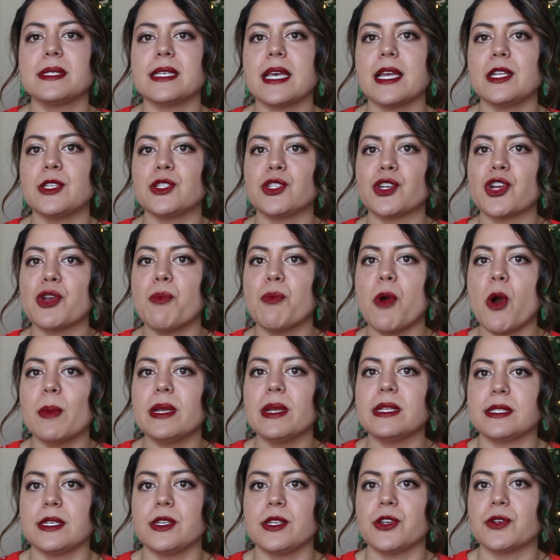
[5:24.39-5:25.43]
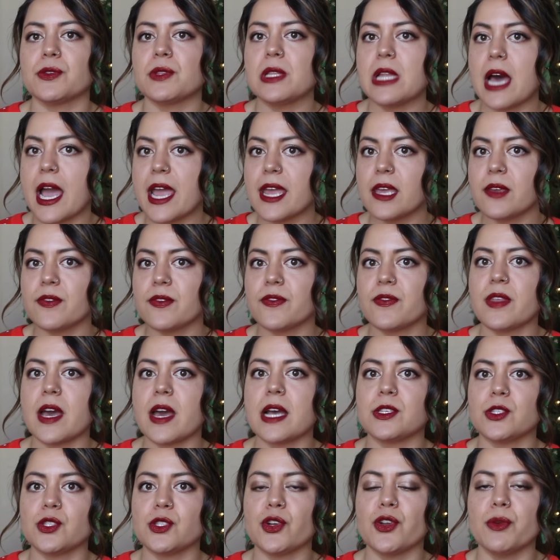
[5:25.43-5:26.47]
and certain moments in your life
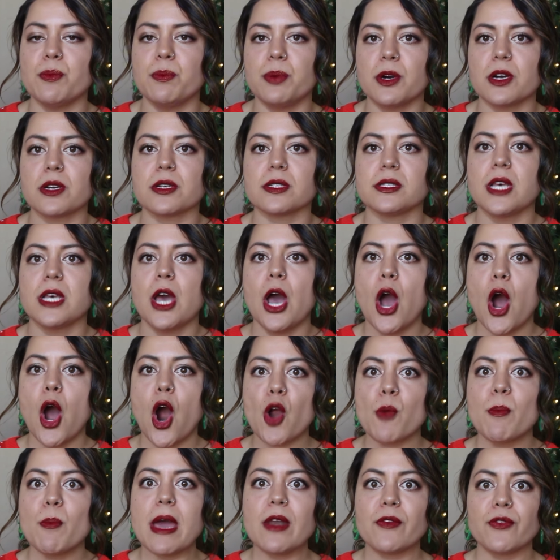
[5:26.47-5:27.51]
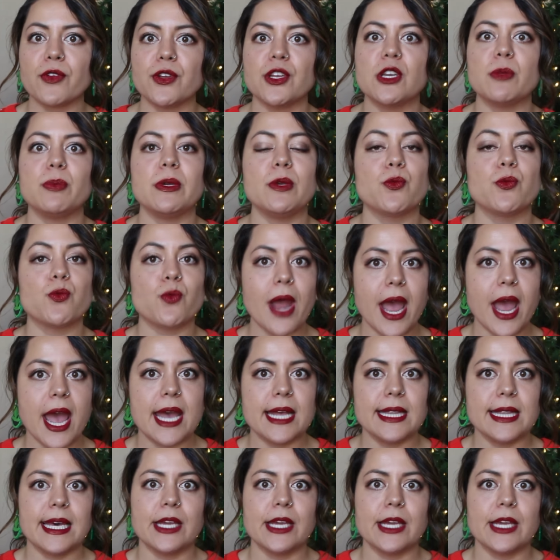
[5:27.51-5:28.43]
that certain books are meant for you to be read,